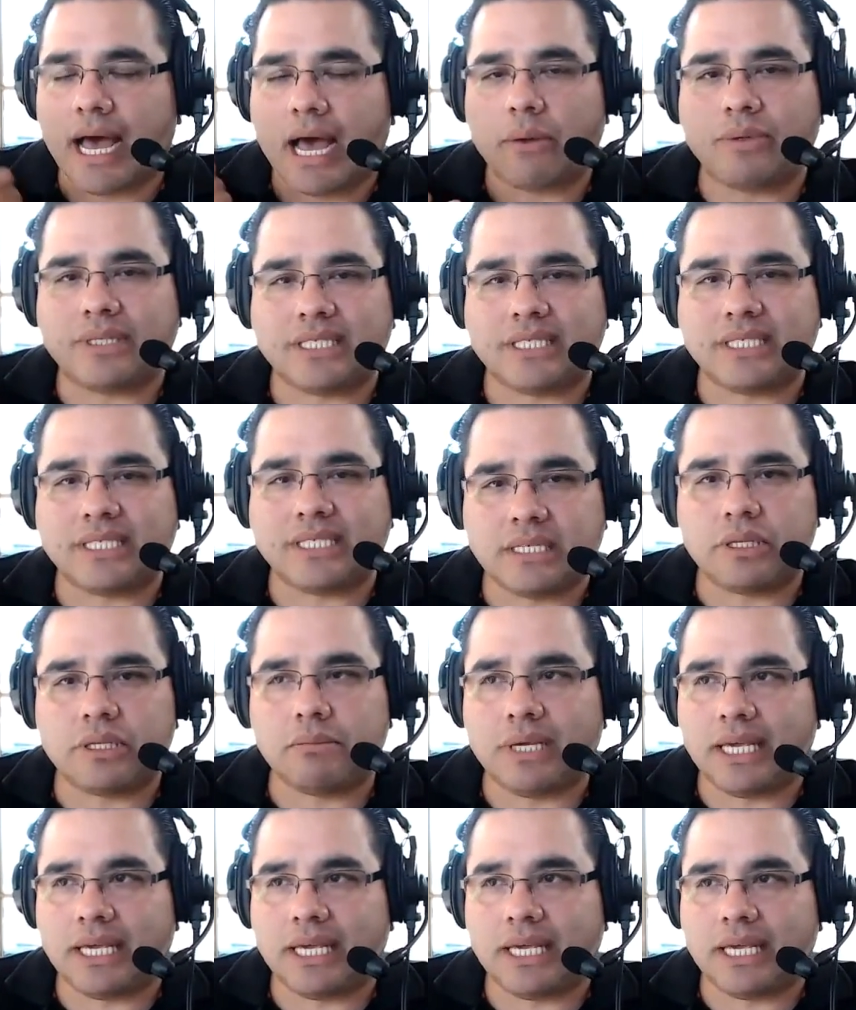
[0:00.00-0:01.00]
I would simply
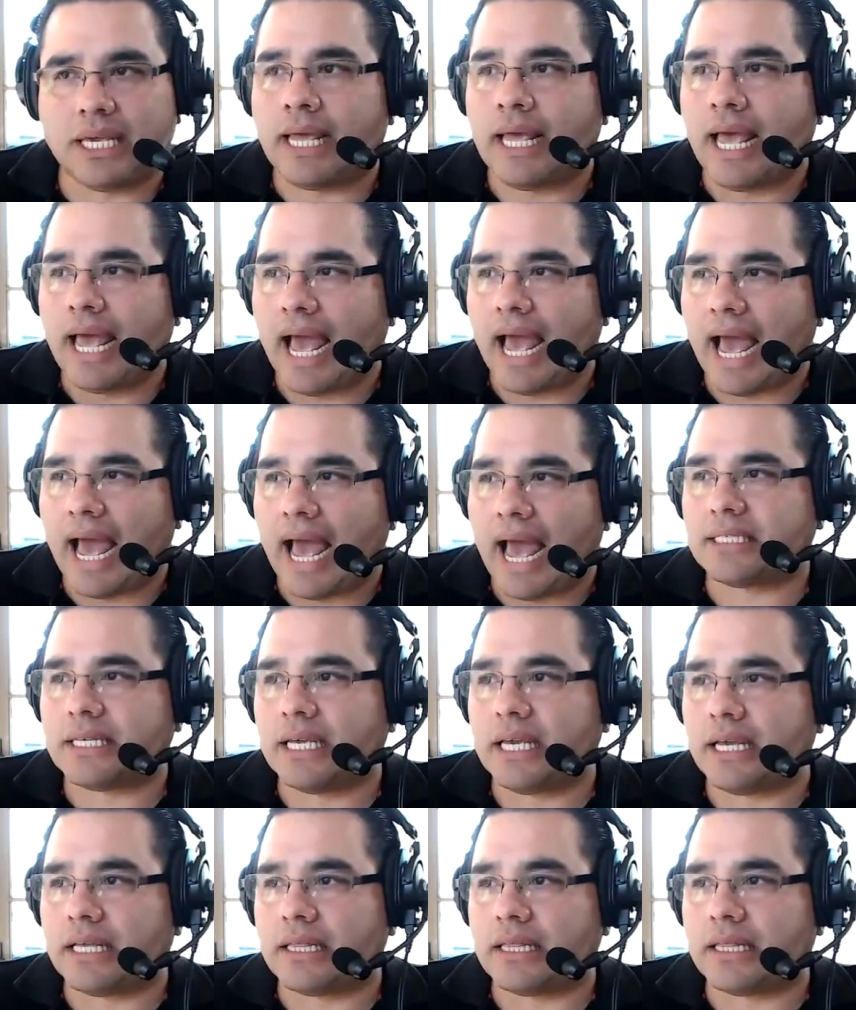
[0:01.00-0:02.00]
begin
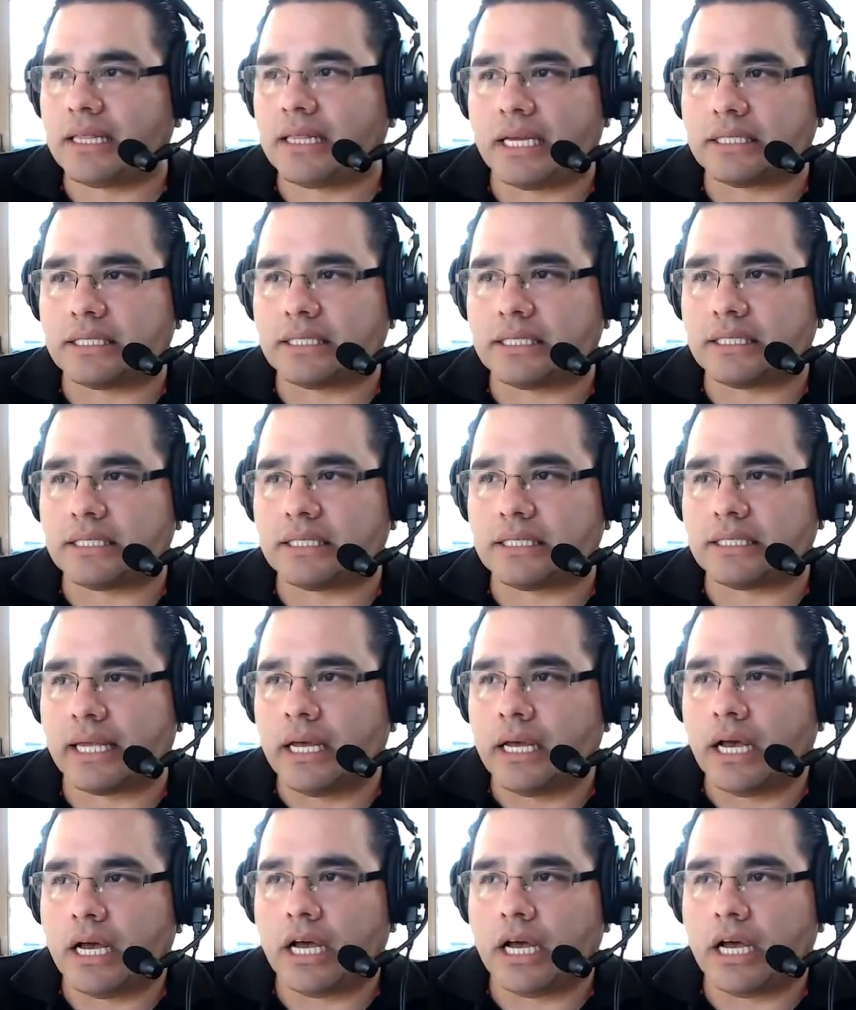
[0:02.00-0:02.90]
asking things like,